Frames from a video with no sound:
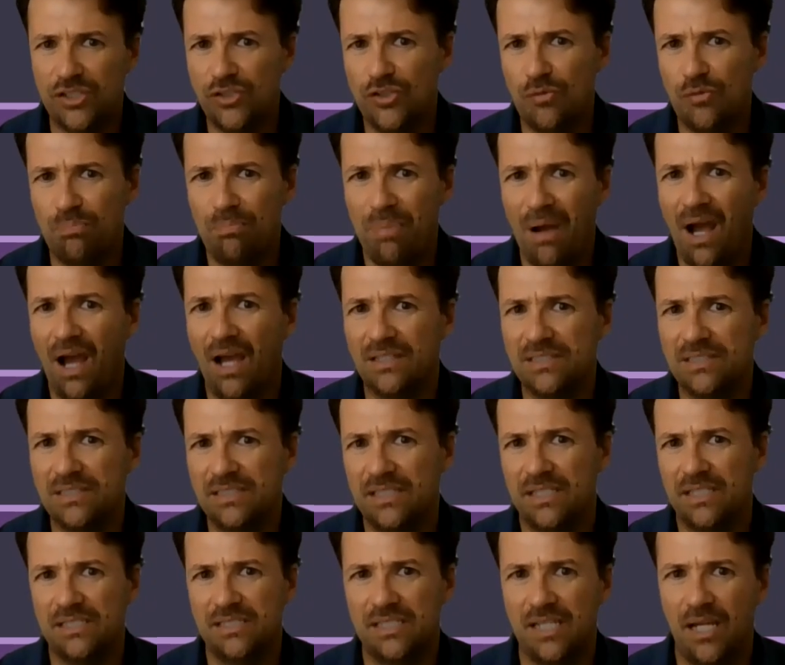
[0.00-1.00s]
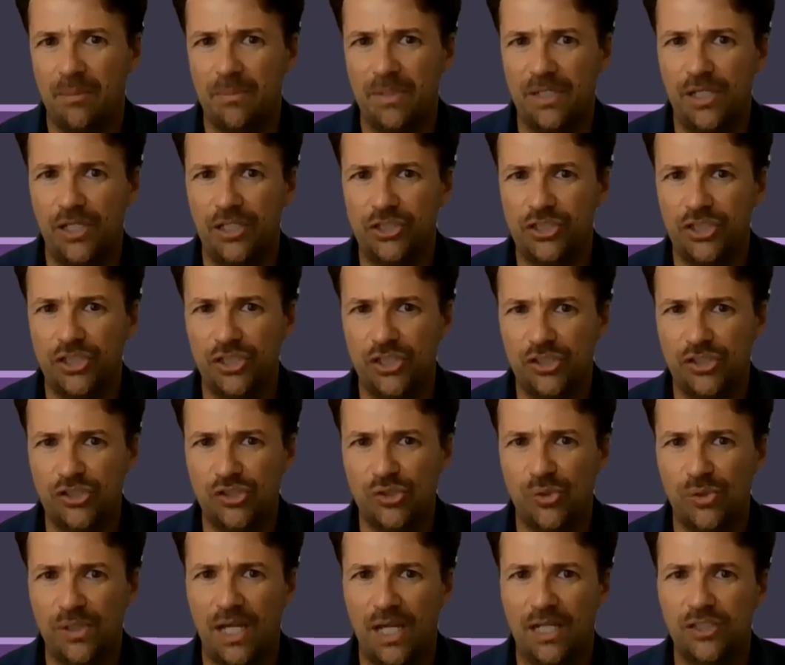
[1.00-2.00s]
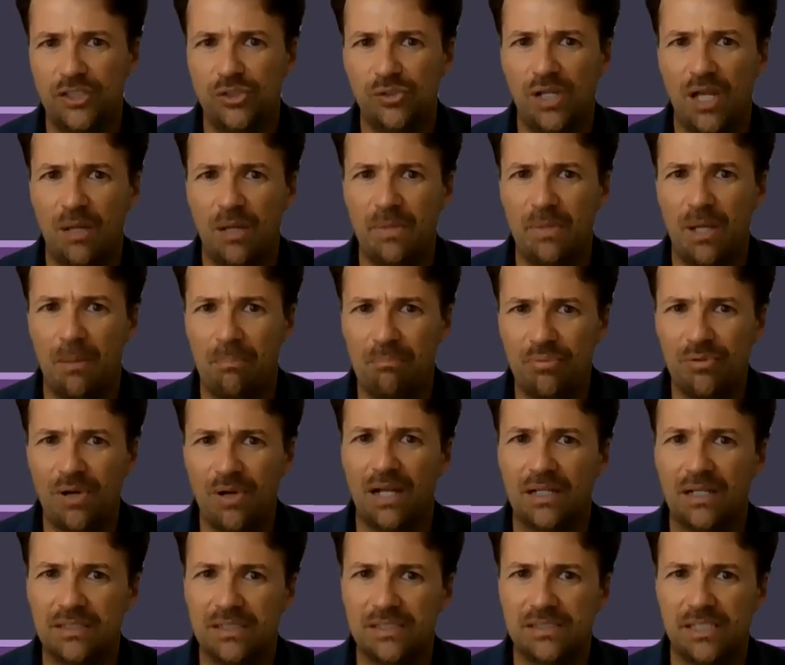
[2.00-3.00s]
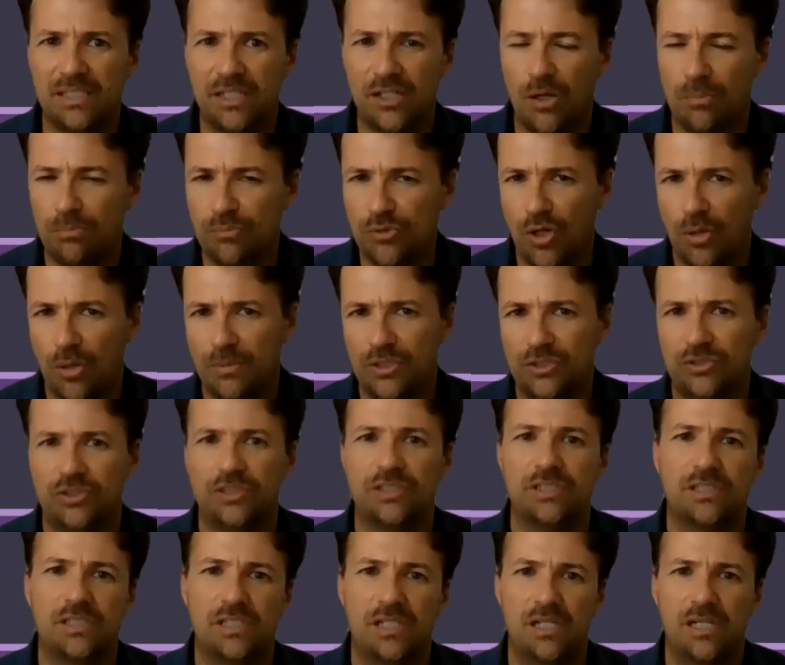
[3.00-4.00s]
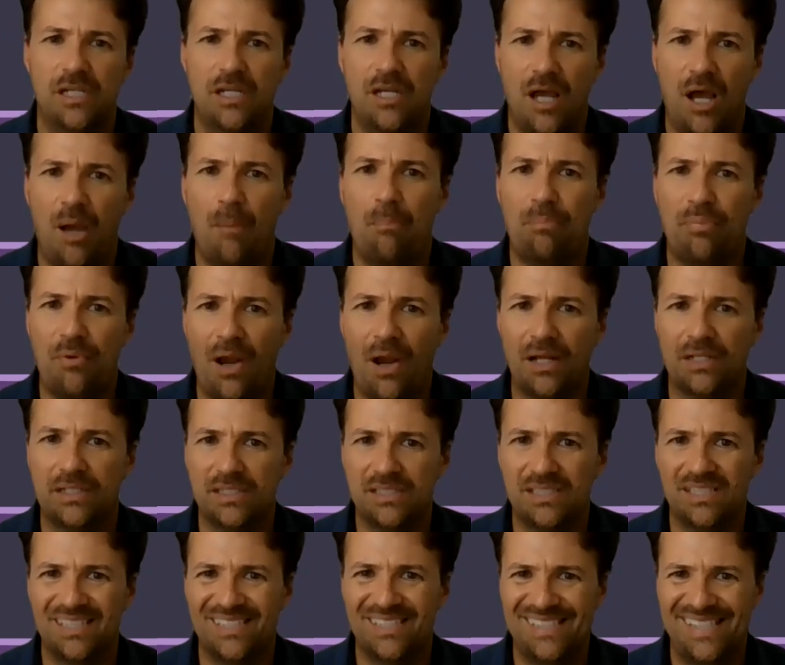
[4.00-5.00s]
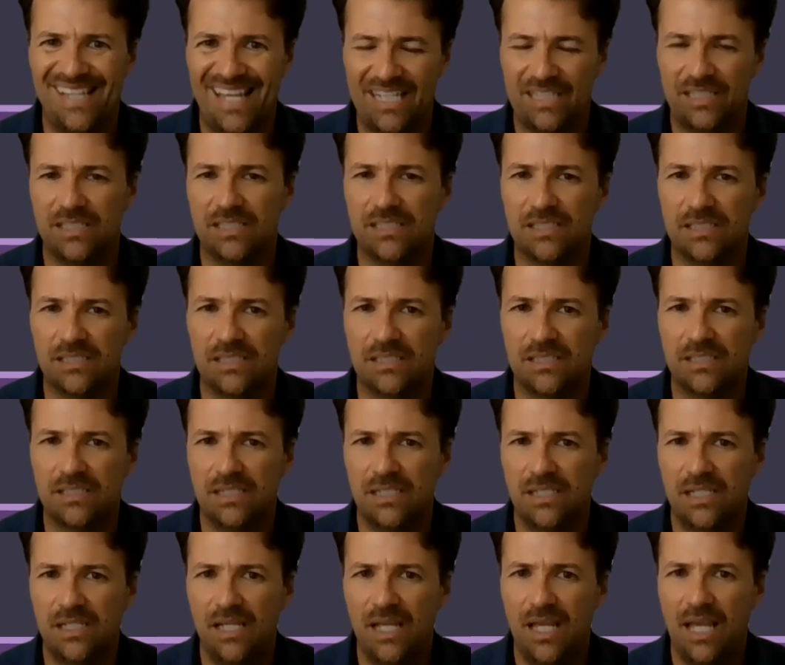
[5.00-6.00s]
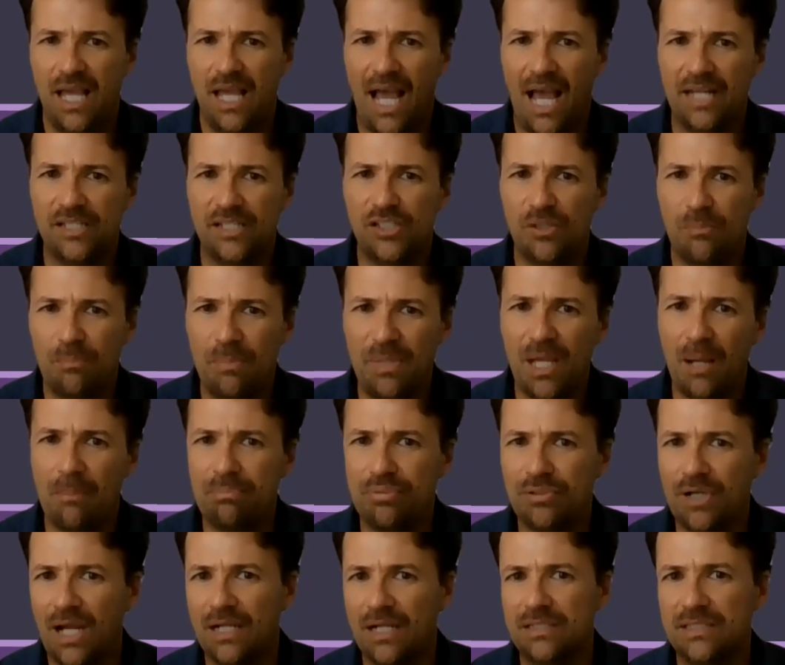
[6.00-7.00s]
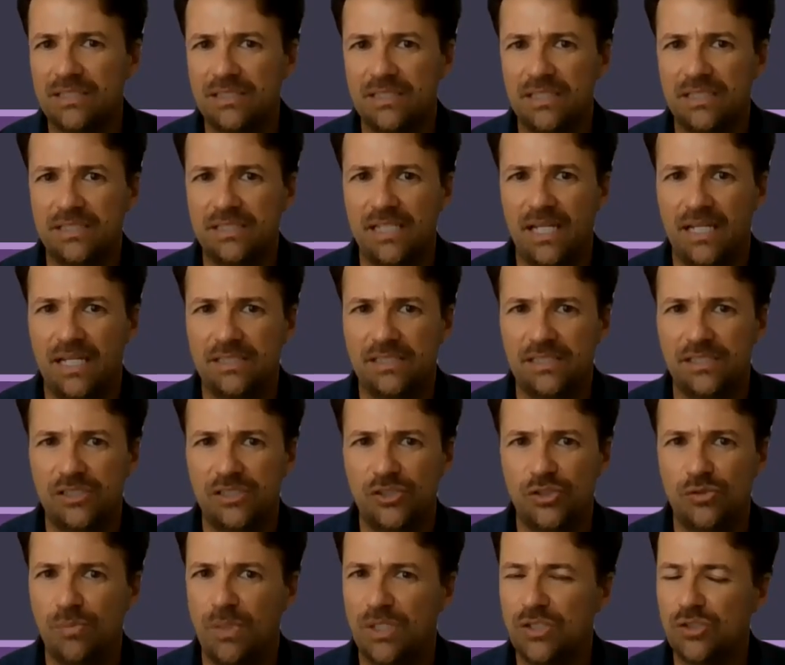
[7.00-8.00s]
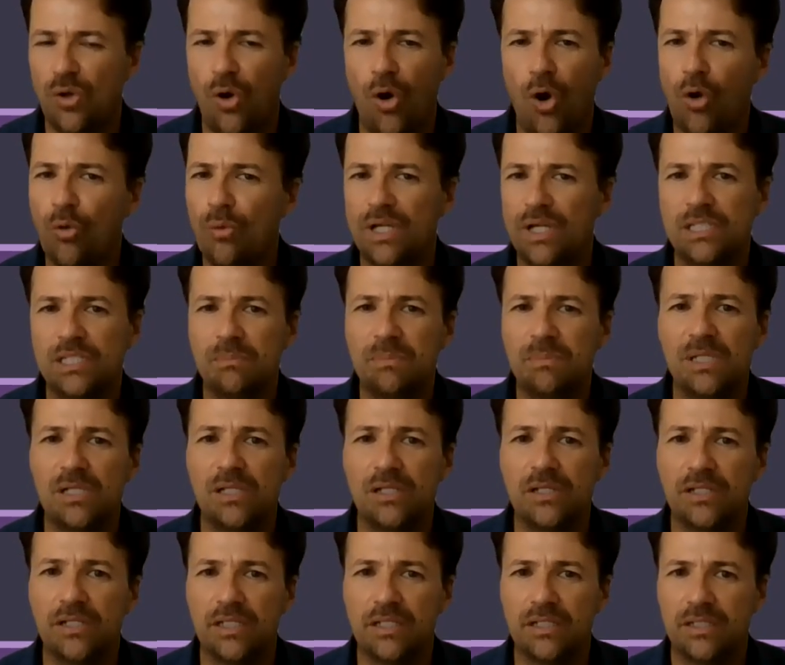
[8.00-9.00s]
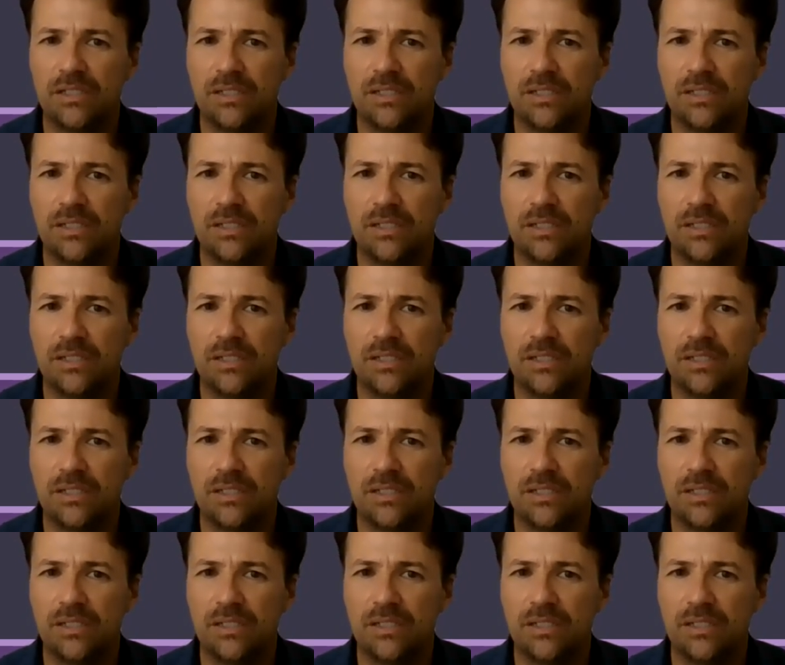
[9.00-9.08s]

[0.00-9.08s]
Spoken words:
you pass the examination is so that you can be a practicing optometrist, a practicing dentist. And to be a practicing dentist, you must always be learning,